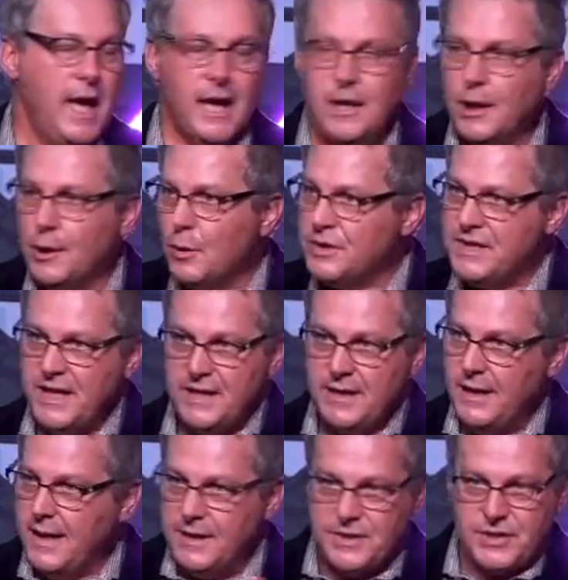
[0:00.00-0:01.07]
And in other words,
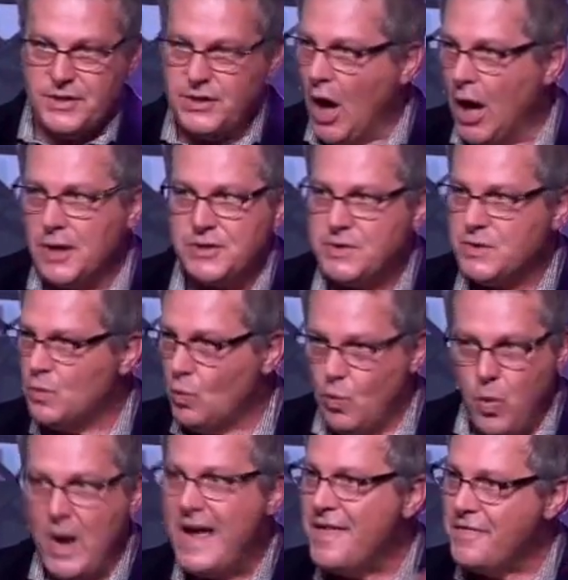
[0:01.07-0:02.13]
it starts
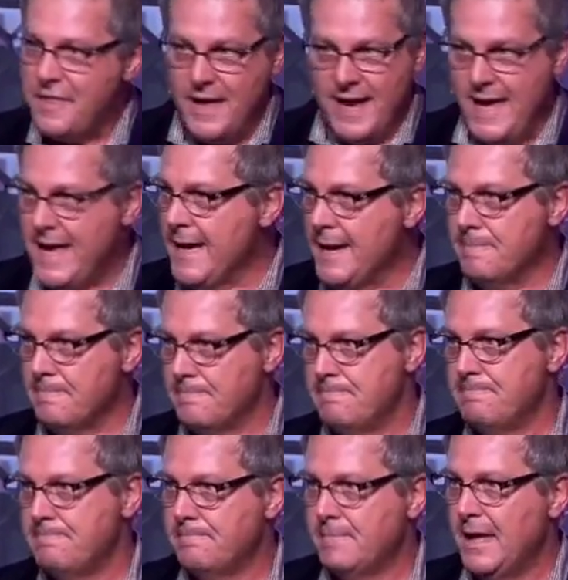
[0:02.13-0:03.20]
with him,
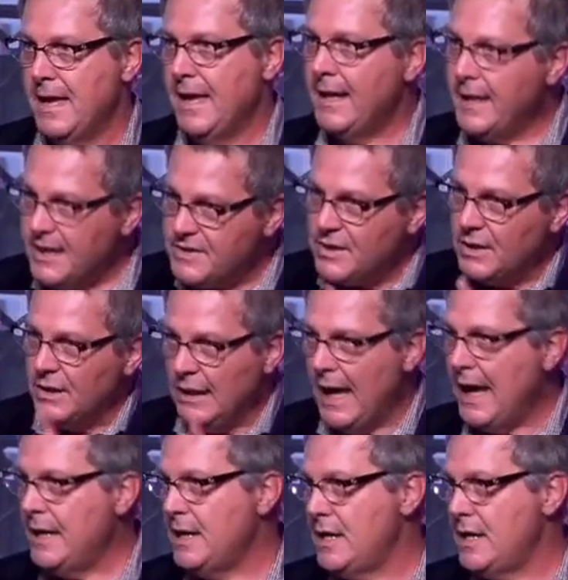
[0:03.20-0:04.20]
and he's going to lie